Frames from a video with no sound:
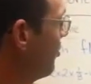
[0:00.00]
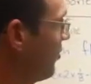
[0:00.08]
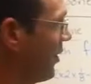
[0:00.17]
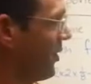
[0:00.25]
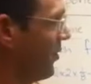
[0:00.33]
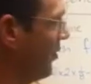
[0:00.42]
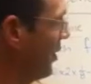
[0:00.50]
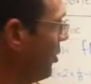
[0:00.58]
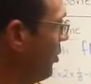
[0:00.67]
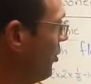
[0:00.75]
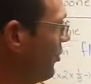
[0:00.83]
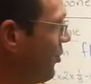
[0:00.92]
sent
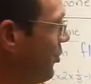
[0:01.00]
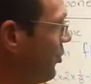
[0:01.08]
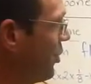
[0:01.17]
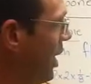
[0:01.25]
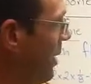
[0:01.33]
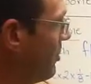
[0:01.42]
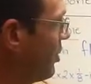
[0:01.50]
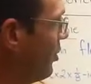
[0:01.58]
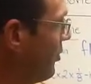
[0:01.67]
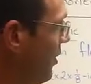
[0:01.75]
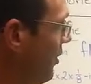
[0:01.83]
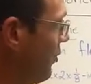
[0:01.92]
signals through an
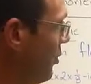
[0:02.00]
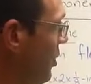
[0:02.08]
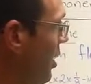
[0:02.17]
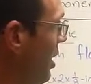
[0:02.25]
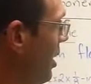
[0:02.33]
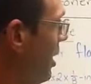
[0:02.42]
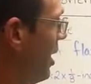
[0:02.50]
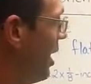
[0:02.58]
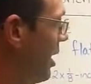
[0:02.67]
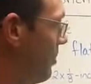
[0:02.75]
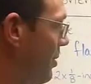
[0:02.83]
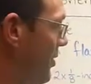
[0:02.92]
optical sensor
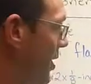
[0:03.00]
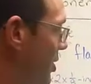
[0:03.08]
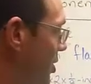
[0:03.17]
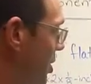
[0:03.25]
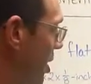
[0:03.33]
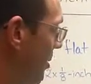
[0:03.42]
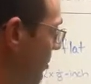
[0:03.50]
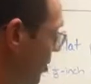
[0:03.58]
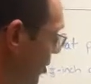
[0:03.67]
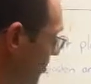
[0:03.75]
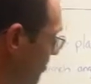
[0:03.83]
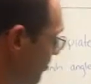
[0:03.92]
and a
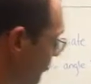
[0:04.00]
potentiometer,